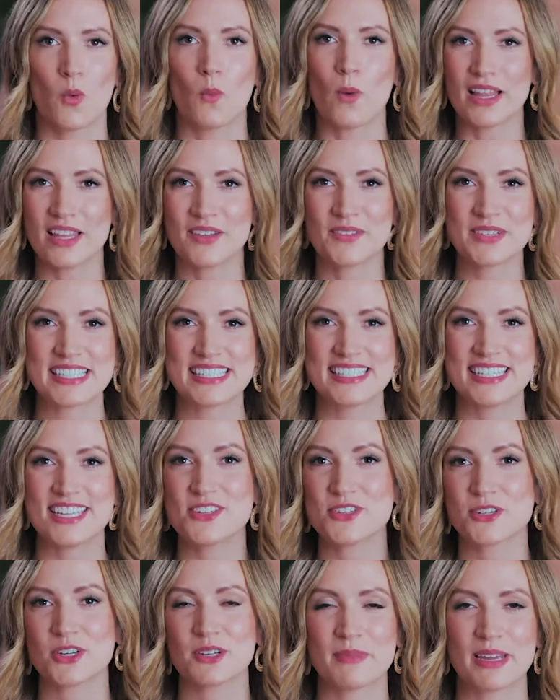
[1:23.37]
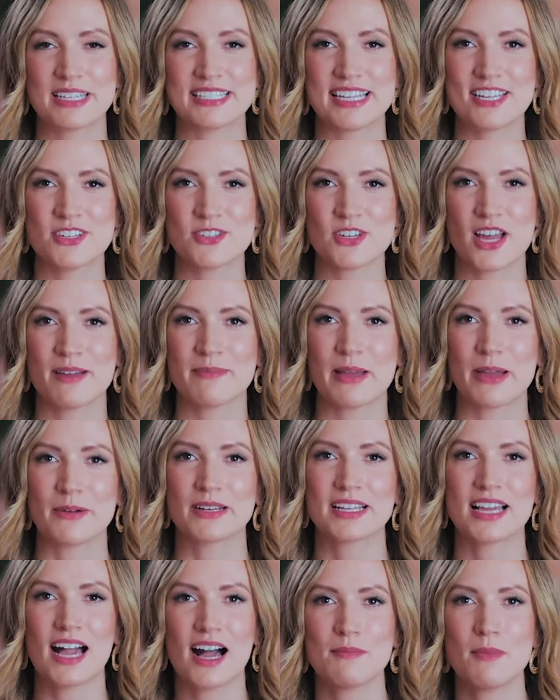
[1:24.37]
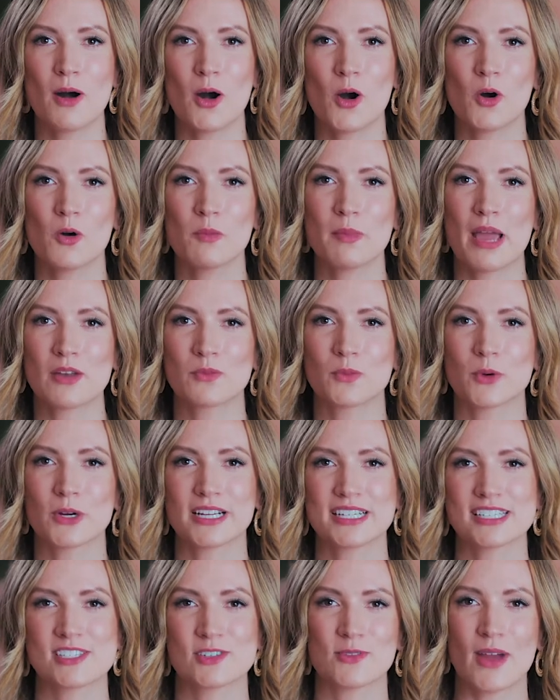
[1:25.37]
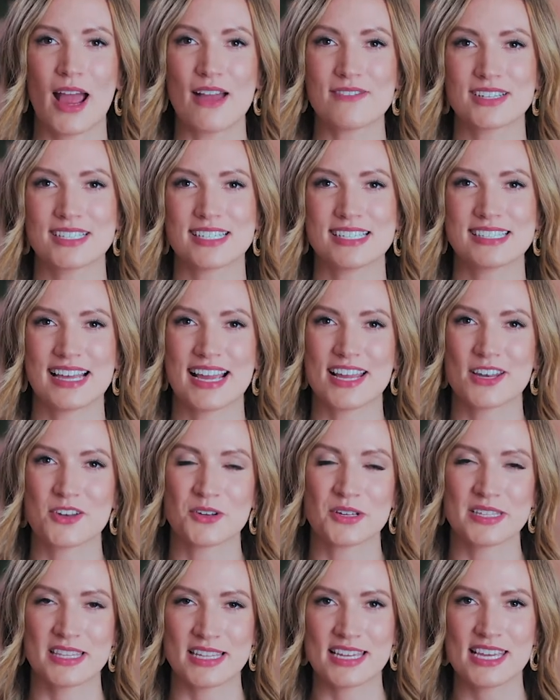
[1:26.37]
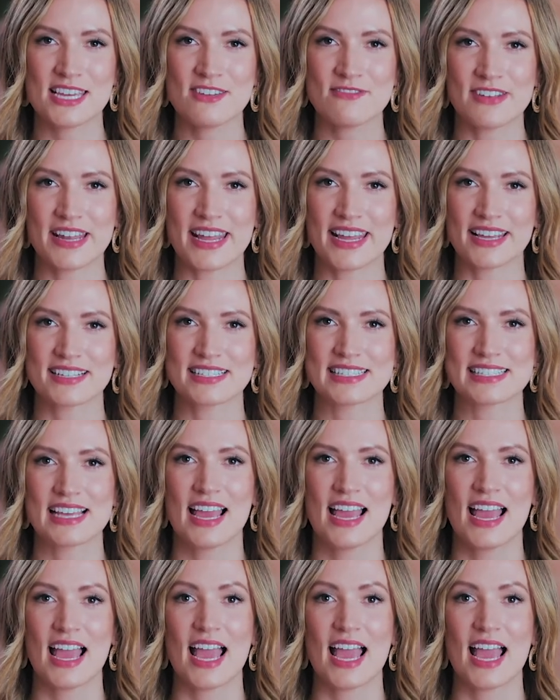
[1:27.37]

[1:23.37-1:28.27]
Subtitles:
While I was a teacher in my day job, I would come home and work as a graphic designer in the evenings.